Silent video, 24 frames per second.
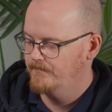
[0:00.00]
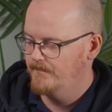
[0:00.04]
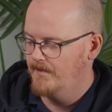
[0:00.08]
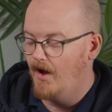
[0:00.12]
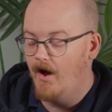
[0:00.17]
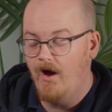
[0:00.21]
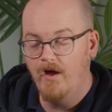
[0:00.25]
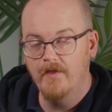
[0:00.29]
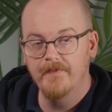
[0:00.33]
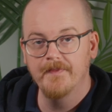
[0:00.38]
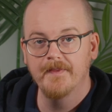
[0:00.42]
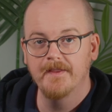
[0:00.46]

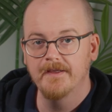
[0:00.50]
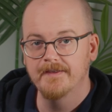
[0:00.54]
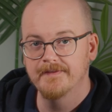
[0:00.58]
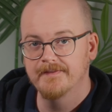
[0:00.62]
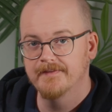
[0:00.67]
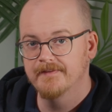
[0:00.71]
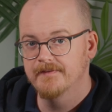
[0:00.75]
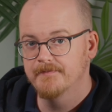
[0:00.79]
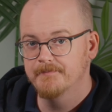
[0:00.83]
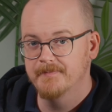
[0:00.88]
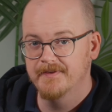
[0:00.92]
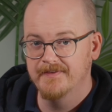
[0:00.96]
on this
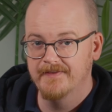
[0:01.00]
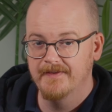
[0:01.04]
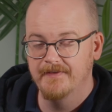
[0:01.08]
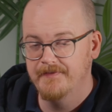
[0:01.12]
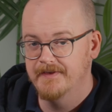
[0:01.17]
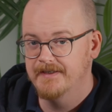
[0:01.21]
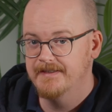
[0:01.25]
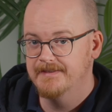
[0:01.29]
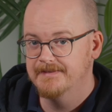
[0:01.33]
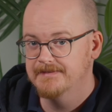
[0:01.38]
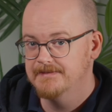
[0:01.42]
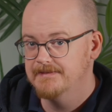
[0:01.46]

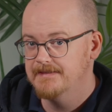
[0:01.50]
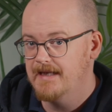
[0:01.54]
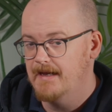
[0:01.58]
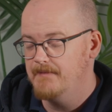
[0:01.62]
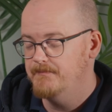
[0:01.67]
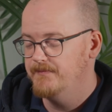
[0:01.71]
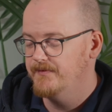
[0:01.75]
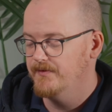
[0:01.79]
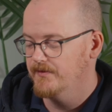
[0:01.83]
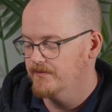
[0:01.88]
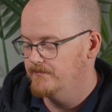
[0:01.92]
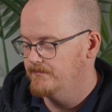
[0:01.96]
specific
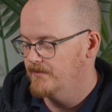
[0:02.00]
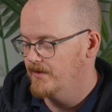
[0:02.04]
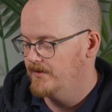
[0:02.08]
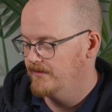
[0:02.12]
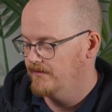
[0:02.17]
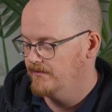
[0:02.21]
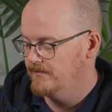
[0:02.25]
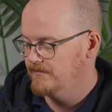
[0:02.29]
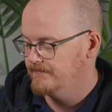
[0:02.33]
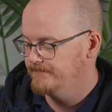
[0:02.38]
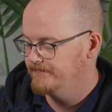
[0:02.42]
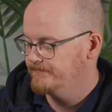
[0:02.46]
Samsung
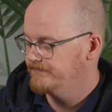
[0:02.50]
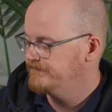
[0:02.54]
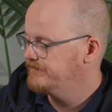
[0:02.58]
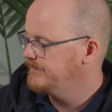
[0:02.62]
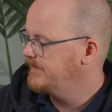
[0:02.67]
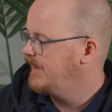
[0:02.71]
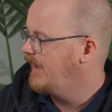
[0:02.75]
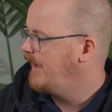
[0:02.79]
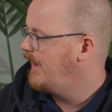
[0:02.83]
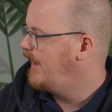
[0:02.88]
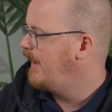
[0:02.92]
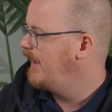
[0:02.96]
model,
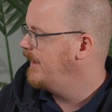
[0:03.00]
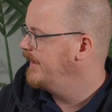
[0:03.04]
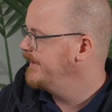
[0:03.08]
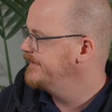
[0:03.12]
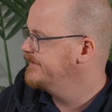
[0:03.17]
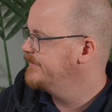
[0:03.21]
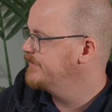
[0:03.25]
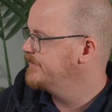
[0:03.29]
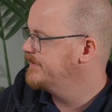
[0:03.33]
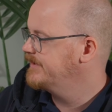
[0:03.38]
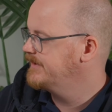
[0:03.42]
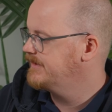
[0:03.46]
I
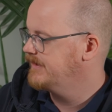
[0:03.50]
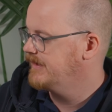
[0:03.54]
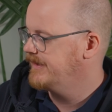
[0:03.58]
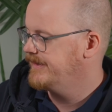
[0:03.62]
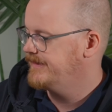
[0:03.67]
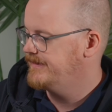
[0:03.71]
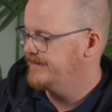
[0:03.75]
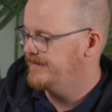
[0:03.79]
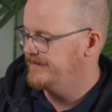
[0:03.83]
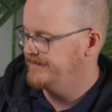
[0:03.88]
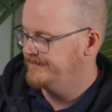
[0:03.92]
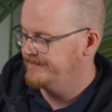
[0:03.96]
do it
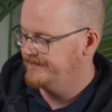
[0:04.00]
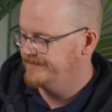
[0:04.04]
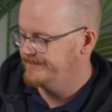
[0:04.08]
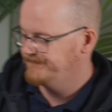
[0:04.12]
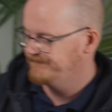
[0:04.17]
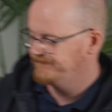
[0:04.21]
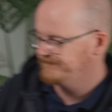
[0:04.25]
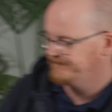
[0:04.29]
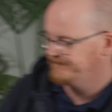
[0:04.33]
like this.